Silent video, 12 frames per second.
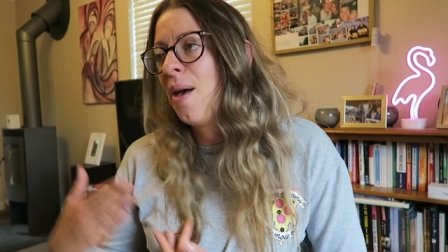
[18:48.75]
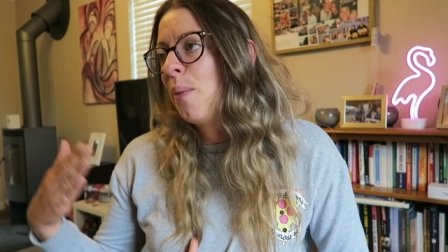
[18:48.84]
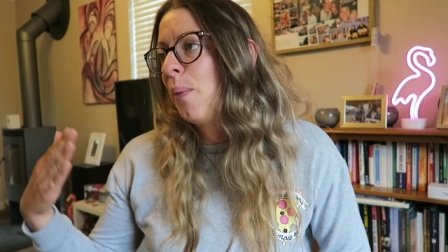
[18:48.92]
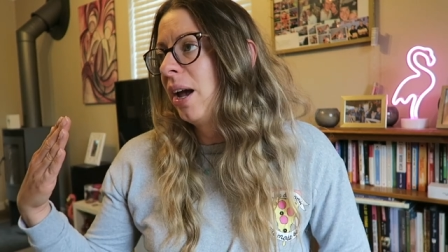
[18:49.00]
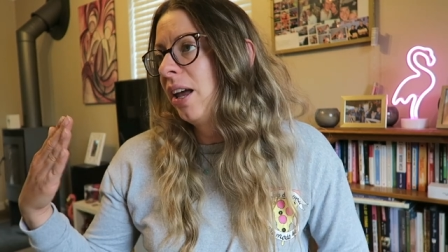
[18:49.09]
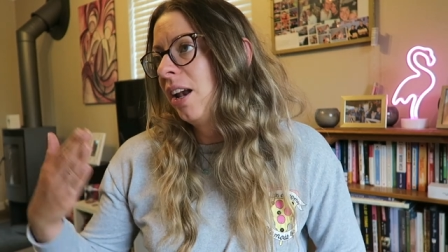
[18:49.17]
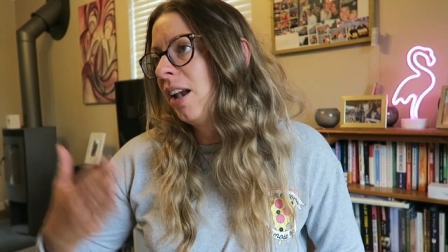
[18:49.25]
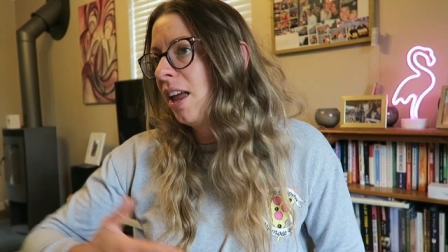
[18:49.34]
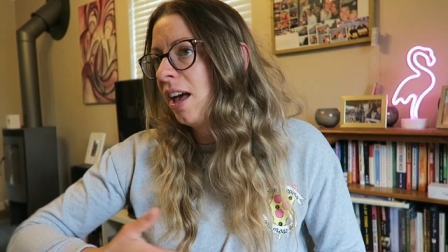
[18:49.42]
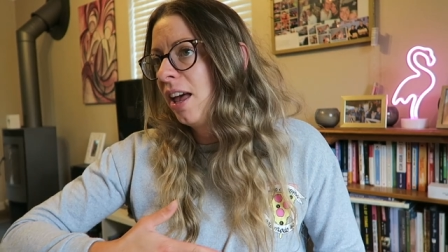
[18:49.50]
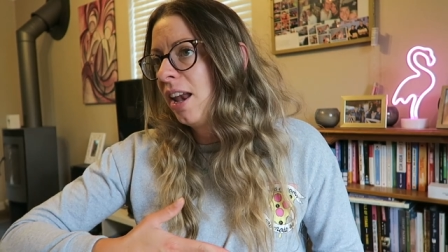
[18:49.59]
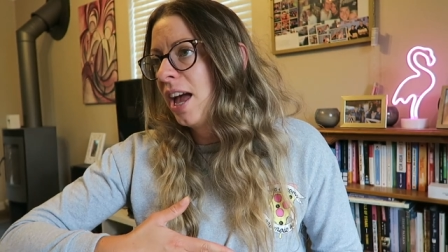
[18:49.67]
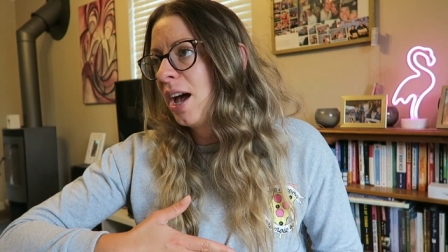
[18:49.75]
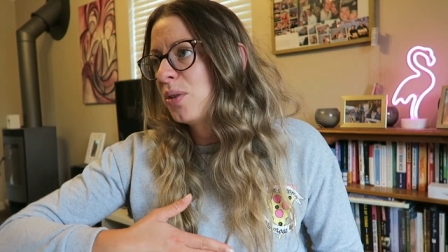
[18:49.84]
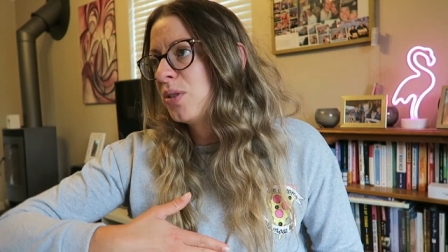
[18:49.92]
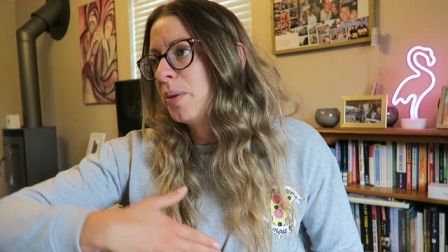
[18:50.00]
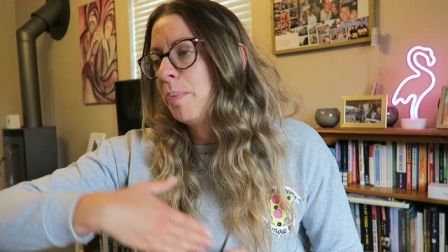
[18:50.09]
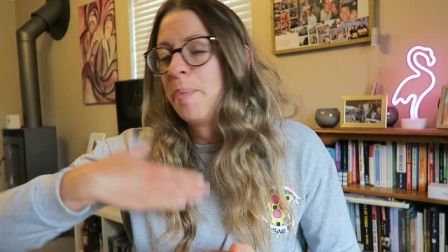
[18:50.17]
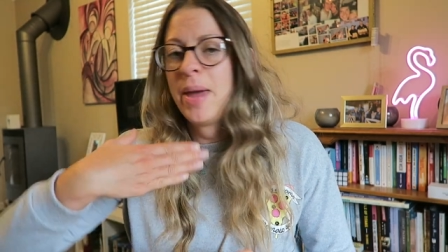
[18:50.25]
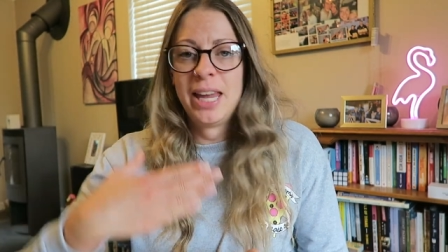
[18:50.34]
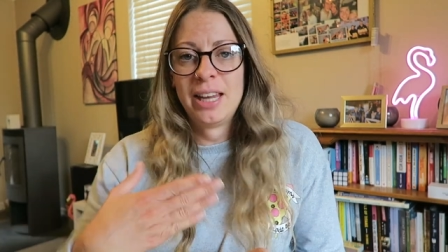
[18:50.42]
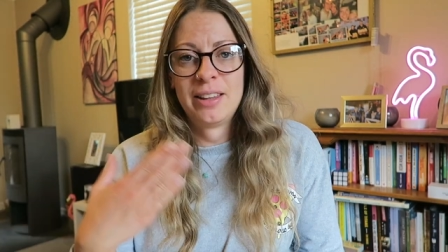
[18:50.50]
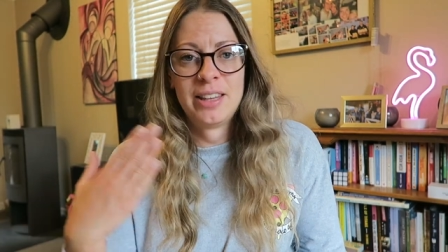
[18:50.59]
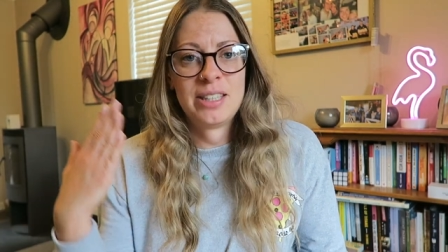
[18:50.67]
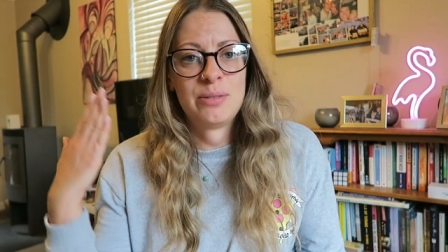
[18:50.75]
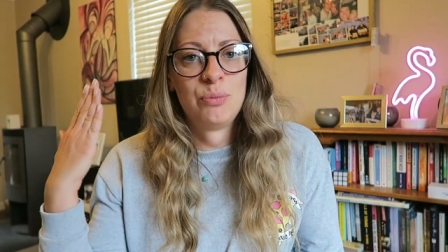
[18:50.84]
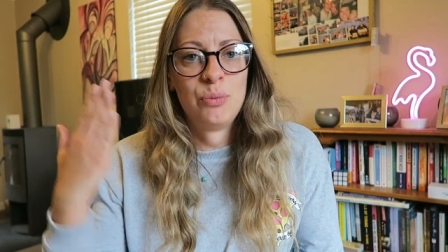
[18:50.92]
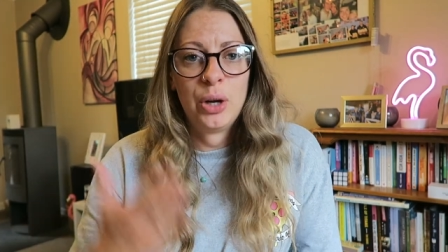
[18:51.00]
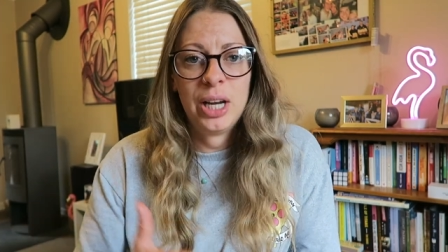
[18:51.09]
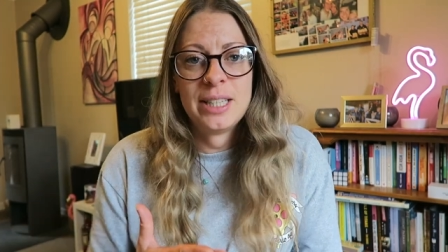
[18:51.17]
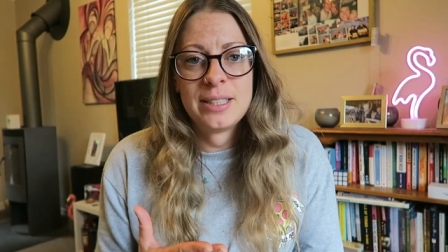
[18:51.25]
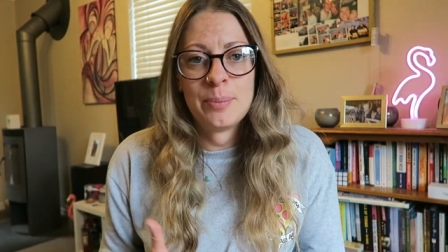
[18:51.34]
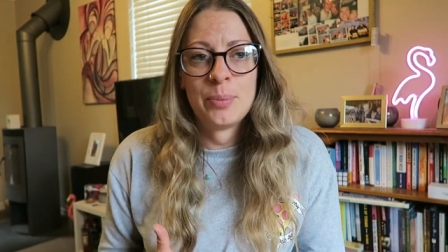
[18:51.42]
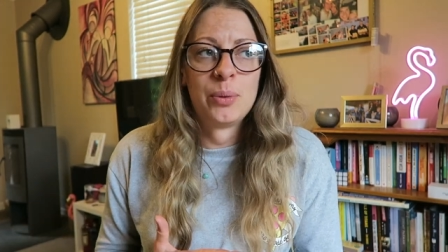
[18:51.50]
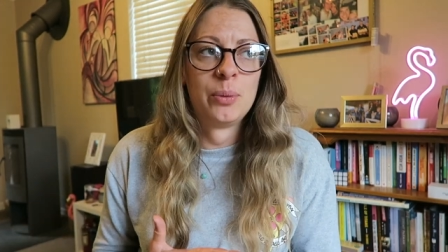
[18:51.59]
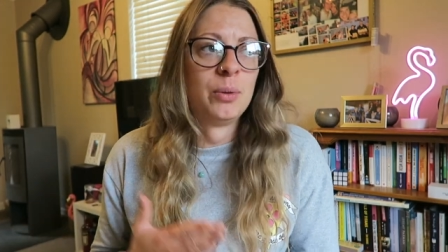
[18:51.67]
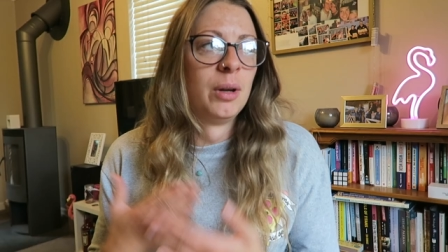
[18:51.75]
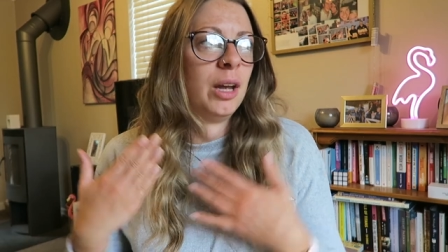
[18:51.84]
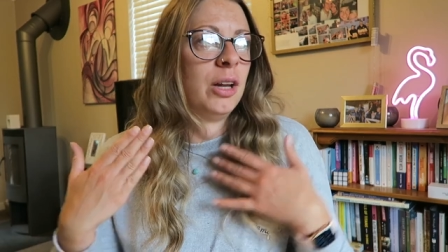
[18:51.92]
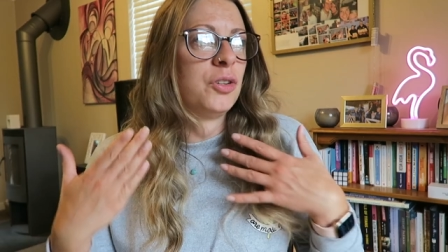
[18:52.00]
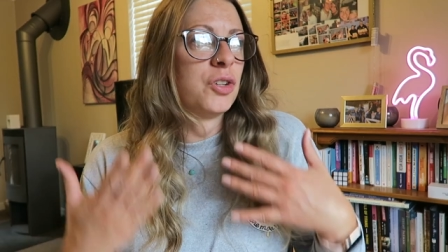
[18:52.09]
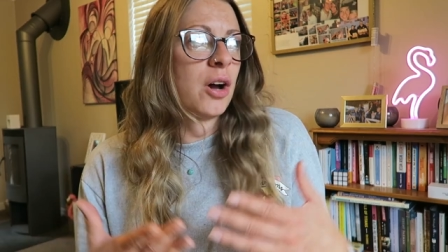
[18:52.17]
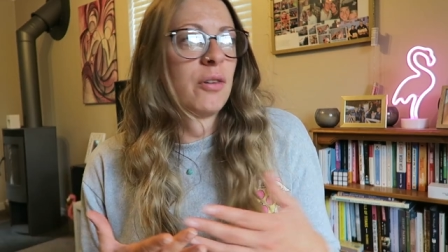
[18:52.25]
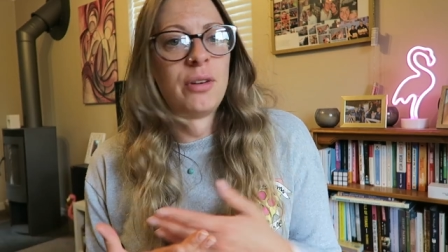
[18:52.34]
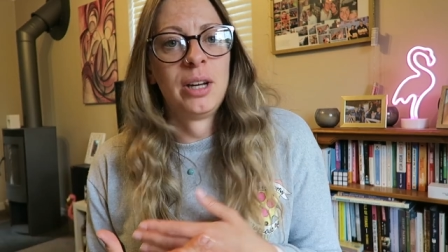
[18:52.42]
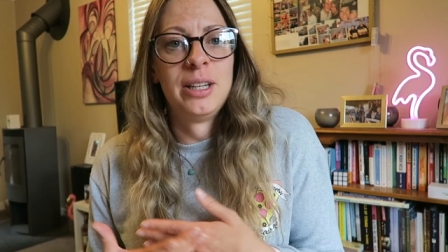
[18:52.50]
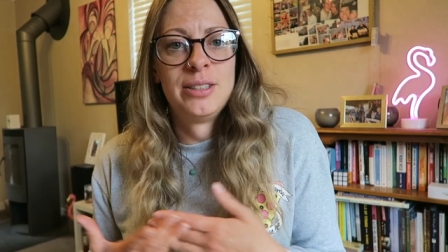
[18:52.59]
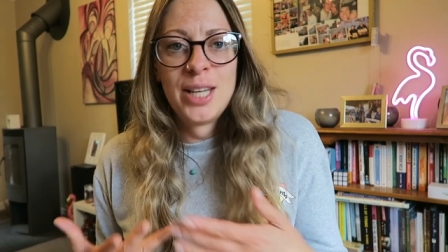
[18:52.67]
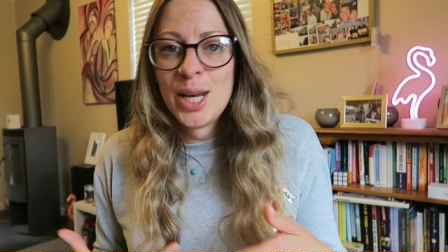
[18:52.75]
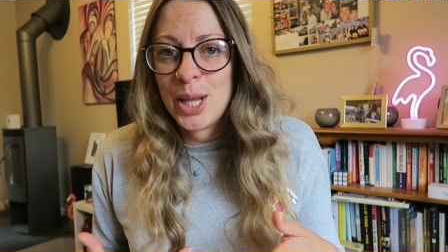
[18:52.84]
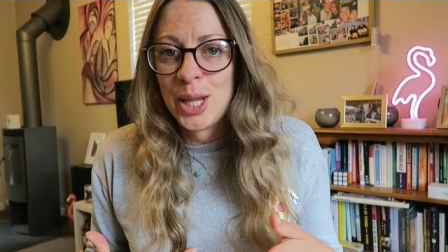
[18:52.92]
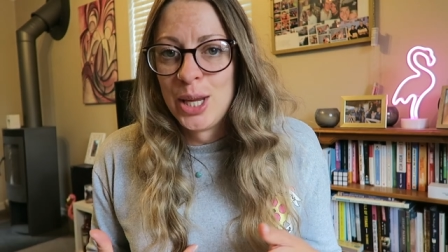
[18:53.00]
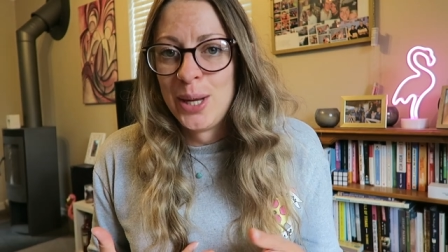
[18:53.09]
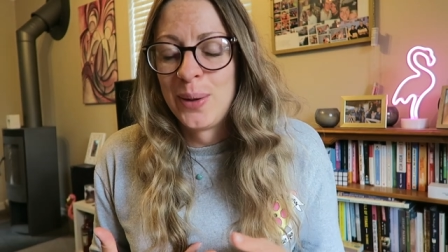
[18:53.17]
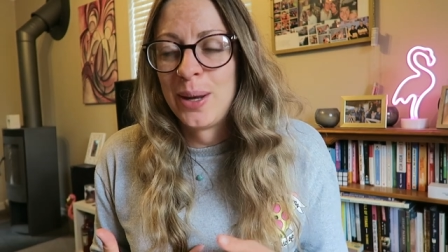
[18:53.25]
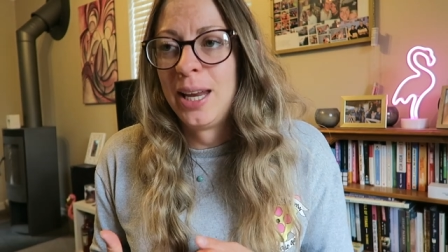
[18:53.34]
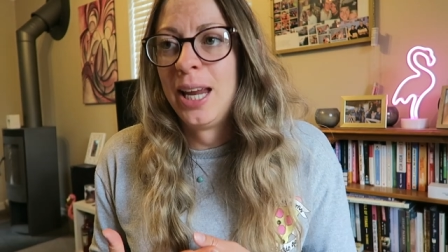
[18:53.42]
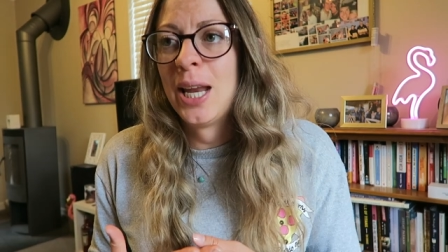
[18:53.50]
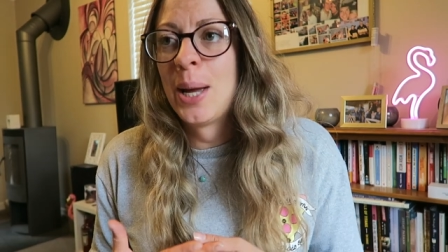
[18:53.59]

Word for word: We're going to learn how to make this really simple child-friendly dinner that you can eat.